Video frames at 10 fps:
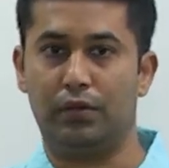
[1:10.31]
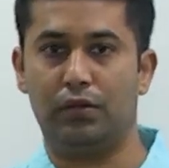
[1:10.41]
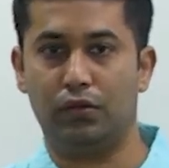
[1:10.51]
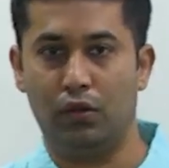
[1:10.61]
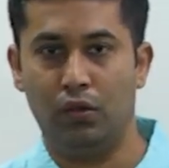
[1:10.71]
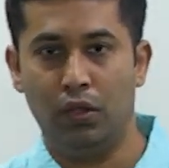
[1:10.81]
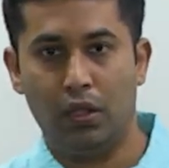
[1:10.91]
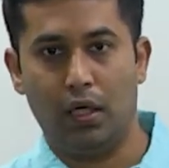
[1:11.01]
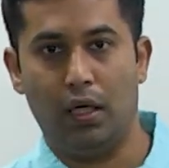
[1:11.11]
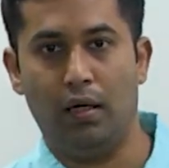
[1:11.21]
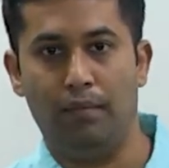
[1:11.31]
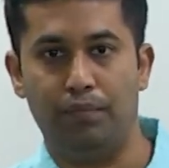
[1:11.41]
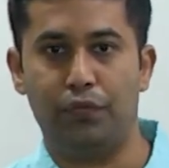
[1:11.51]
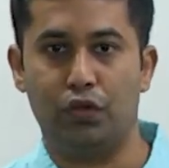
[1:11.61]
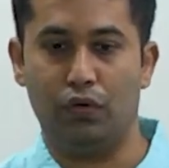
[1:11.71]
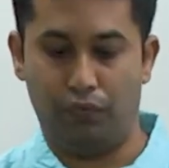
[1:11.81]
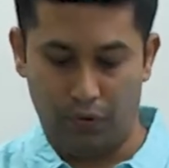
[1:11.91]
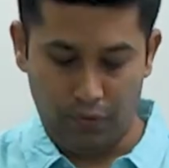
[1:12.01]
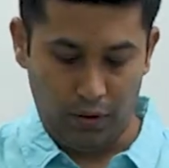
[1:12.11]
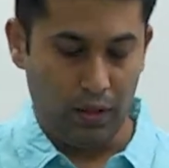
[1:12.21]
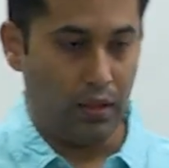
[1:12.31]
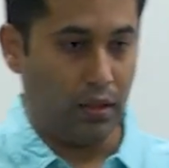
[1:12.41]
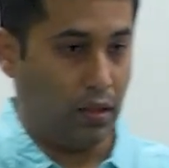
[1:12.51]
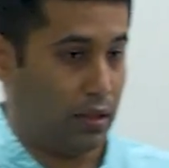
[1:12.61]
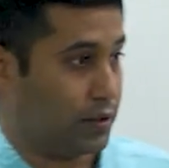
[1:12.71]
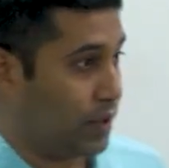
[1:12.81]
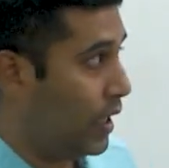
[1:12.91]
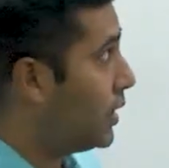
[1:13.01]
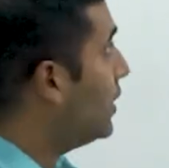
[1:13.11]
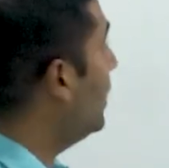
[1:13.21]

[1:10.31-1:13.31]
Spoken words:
So, so we will start,